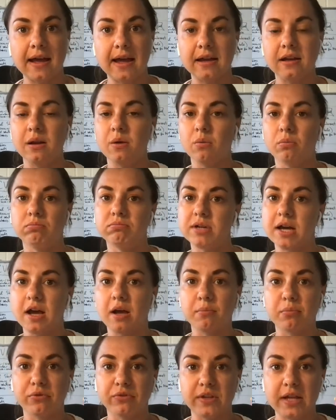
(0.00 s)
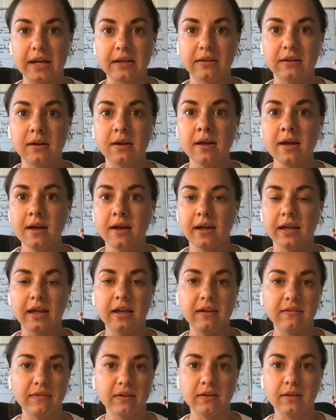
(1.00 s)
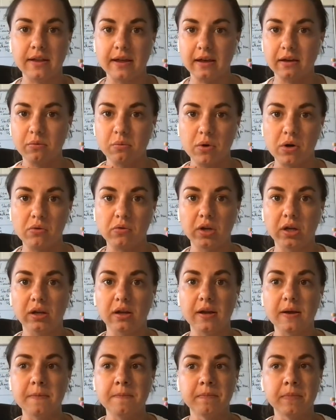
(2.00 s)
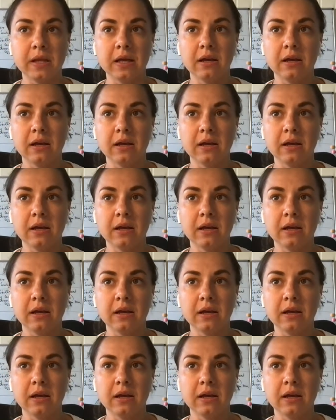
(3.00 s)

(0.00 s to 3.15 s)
any type of data, even like very